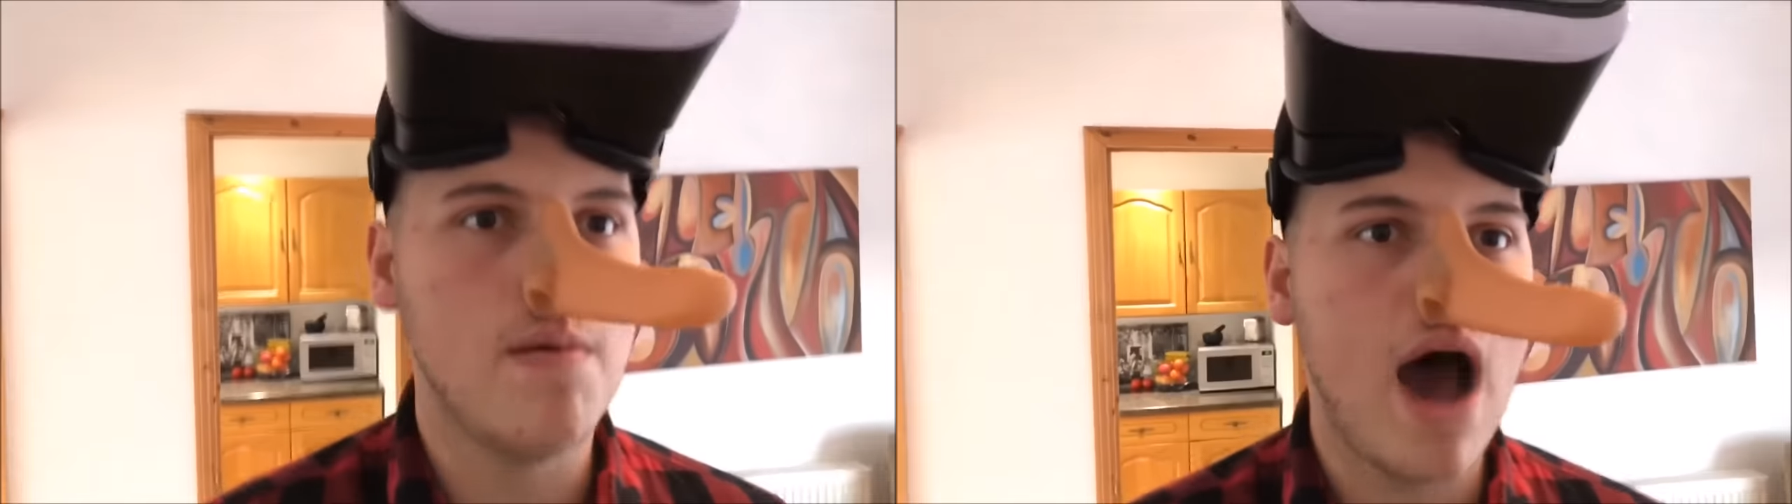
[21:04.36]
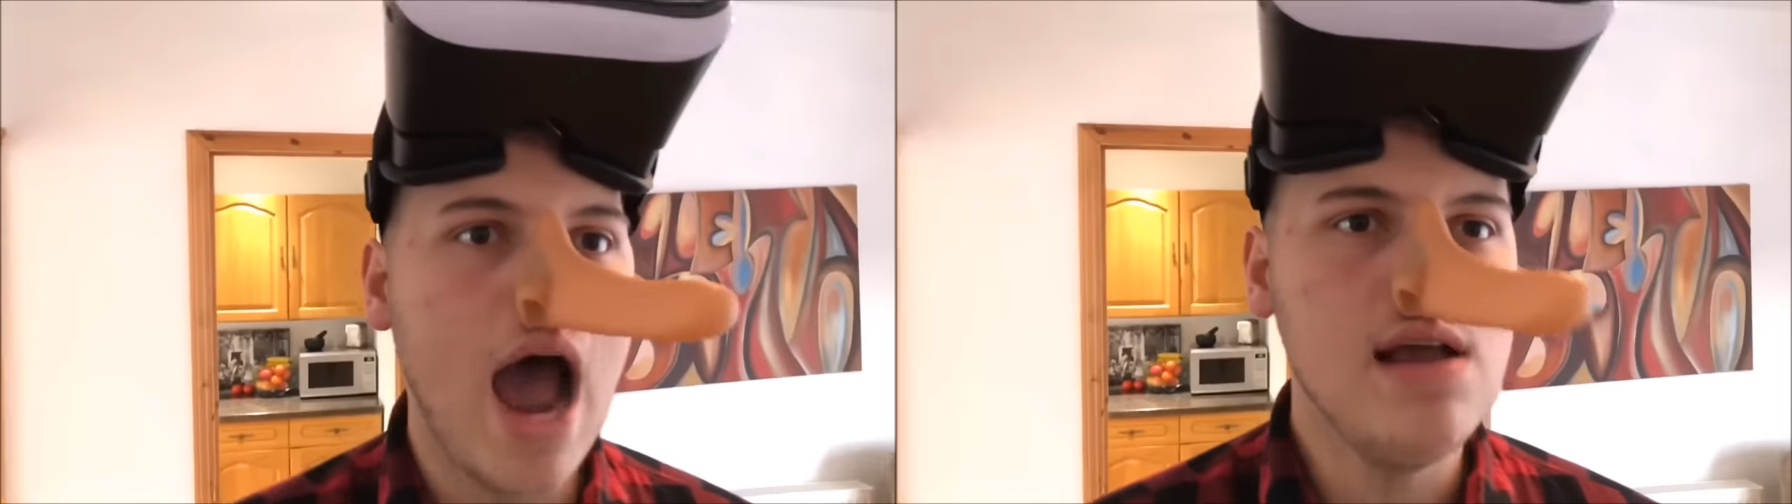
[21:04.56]

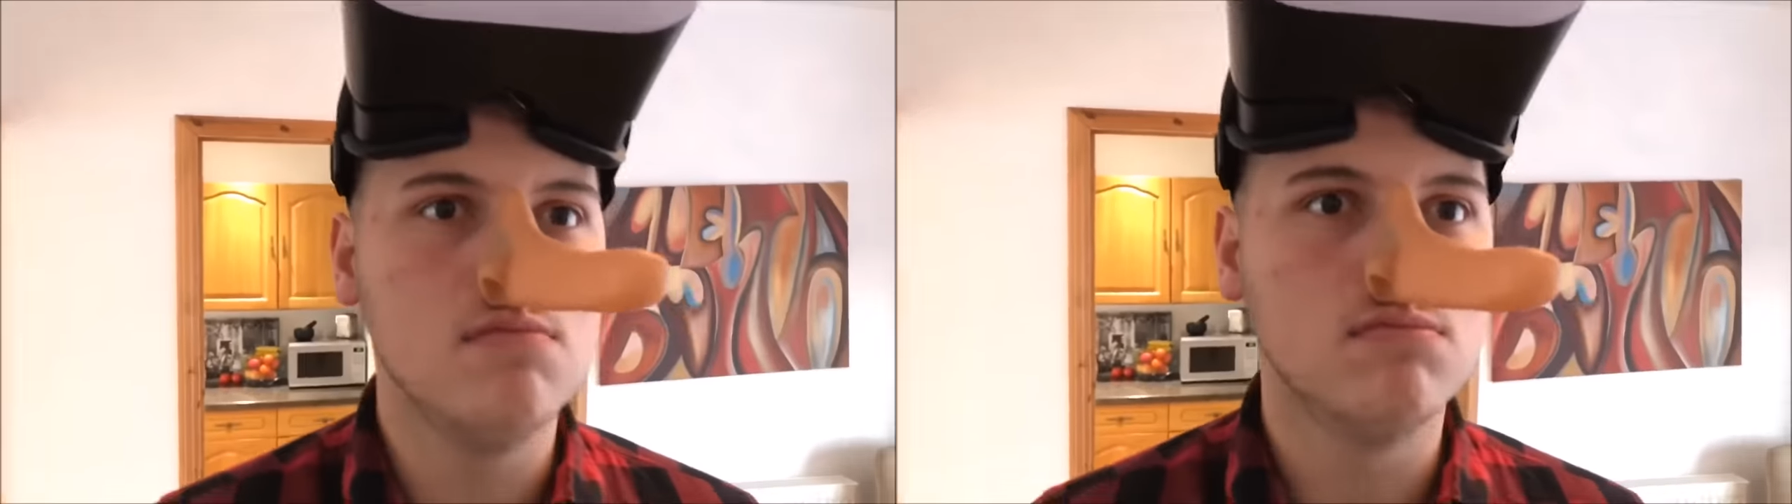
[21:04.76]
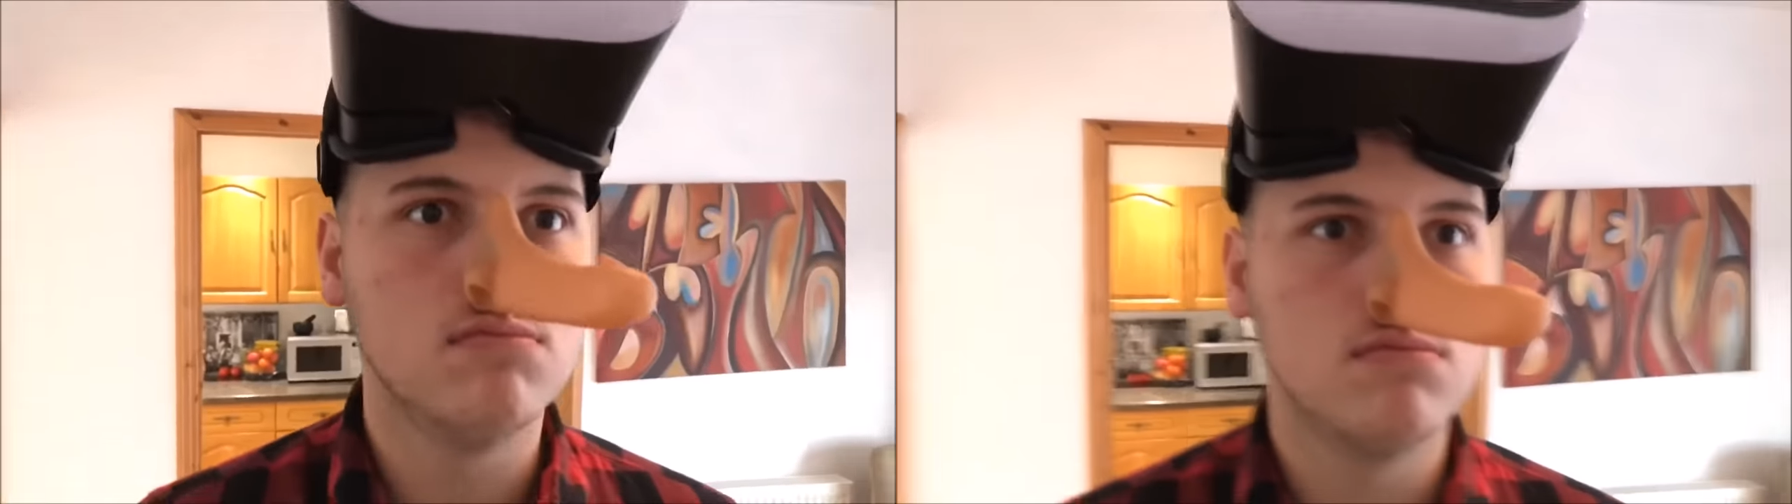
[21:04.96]
Am
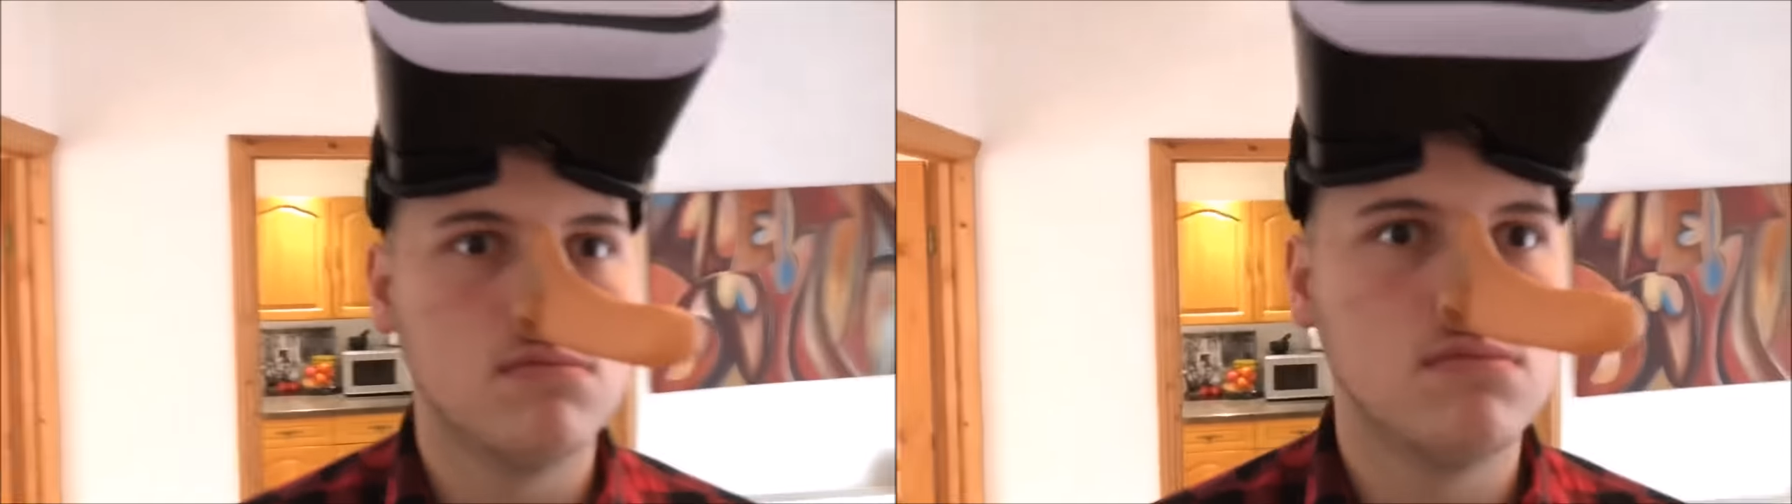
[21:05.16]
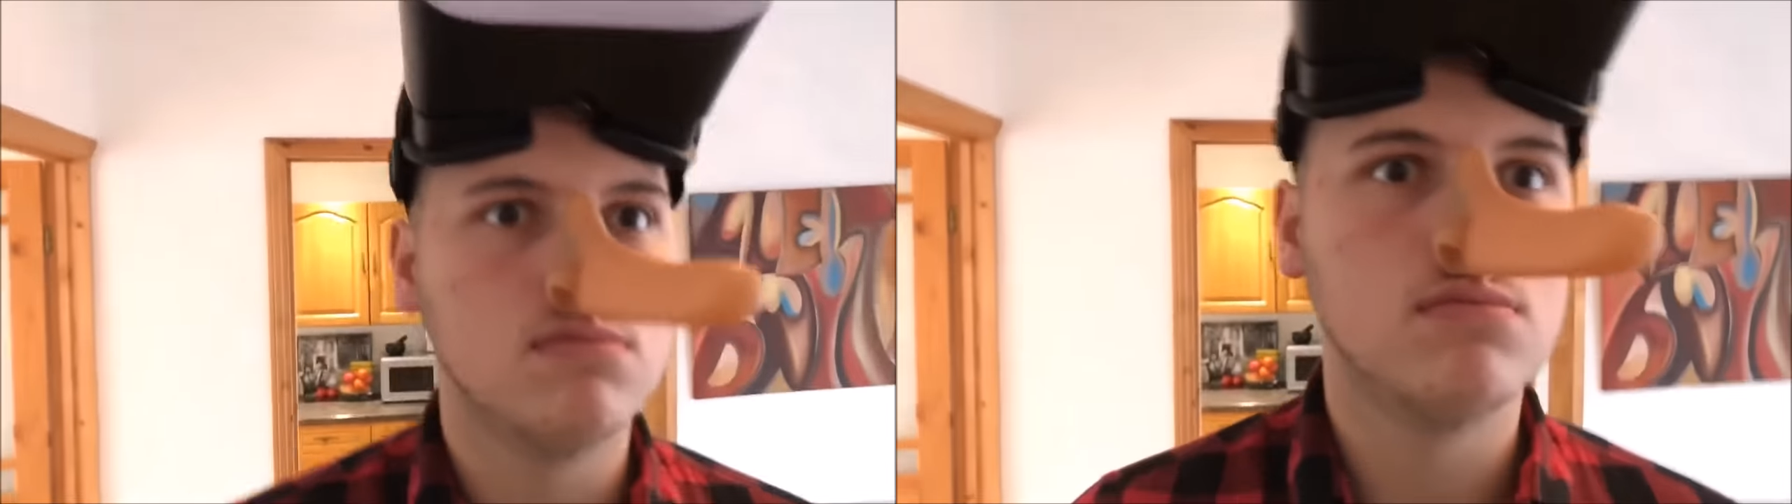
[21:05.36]
I?
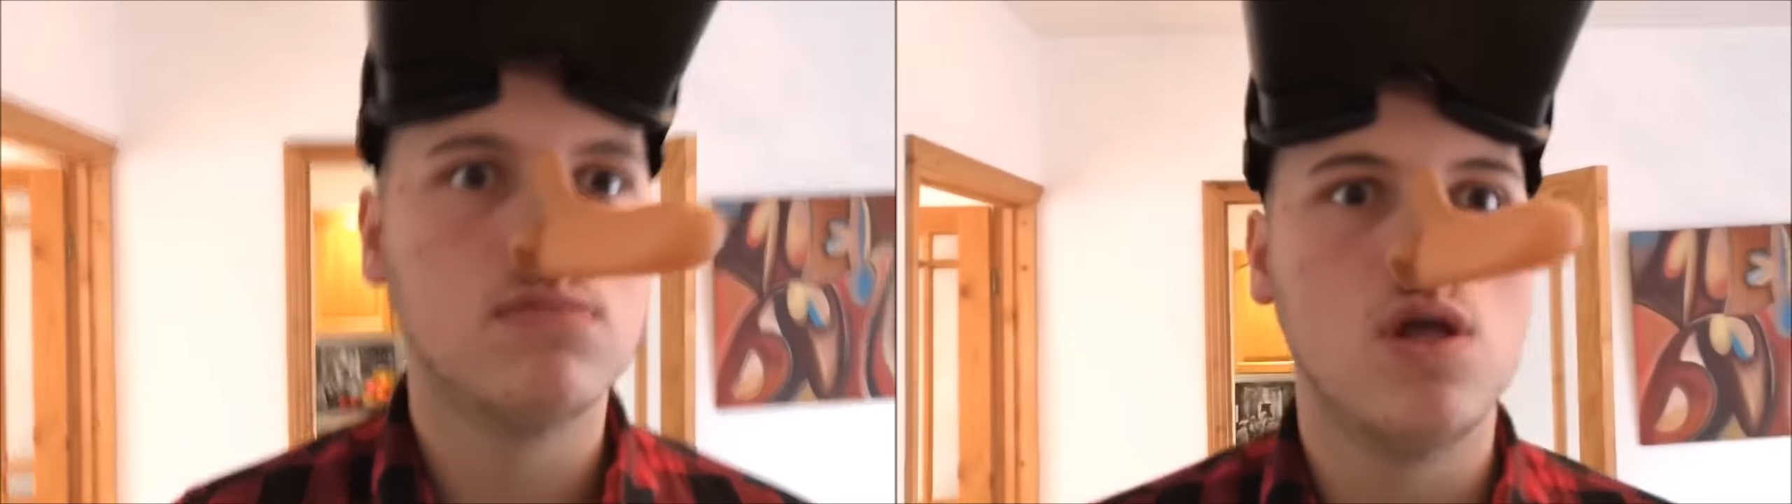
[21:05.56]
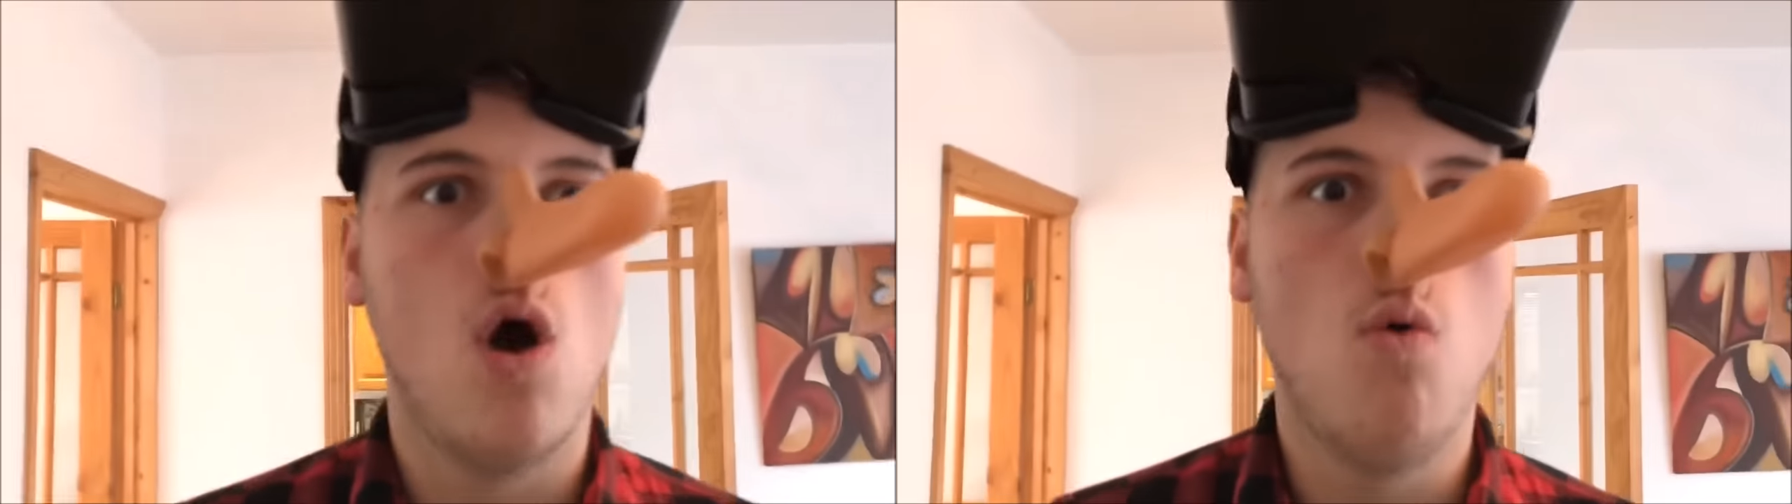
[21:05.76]

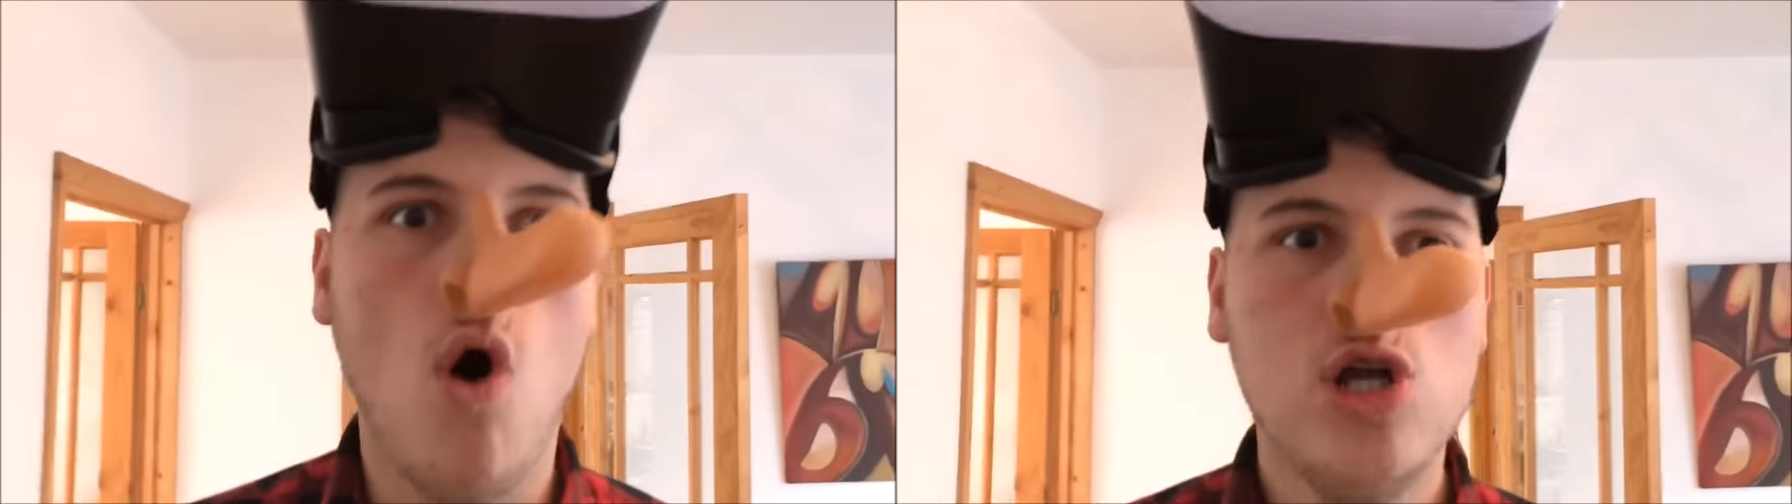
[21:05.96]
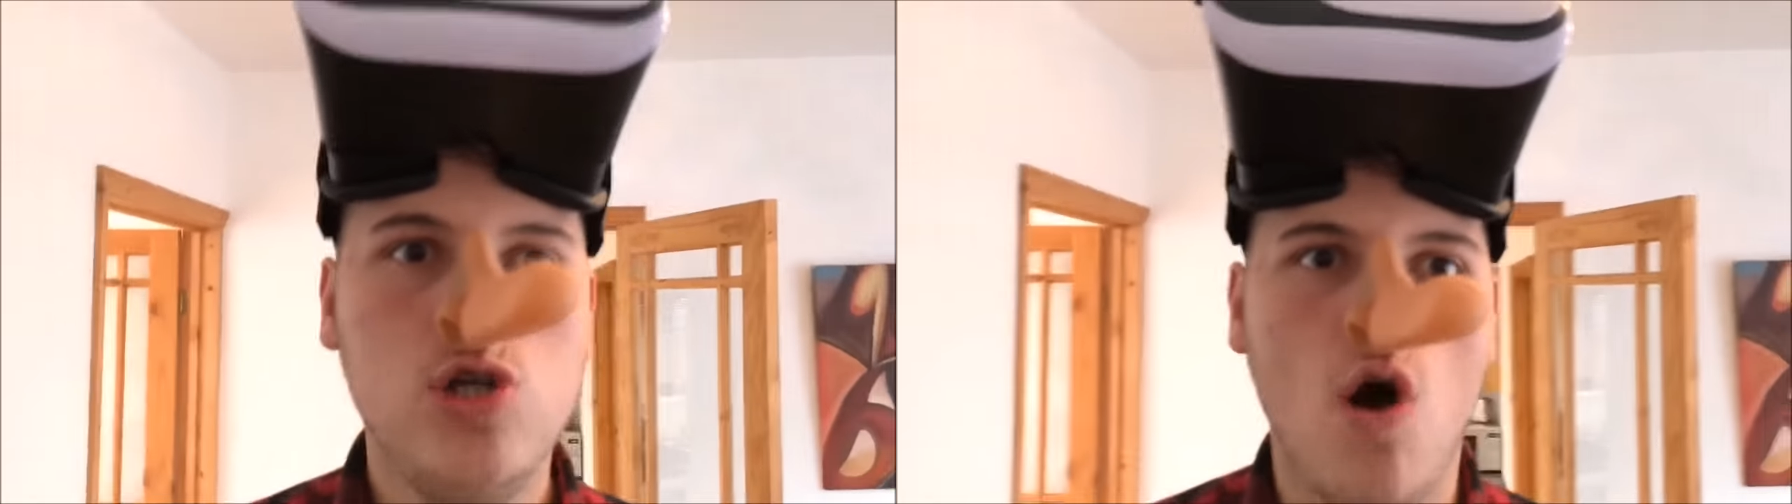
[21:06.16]
What's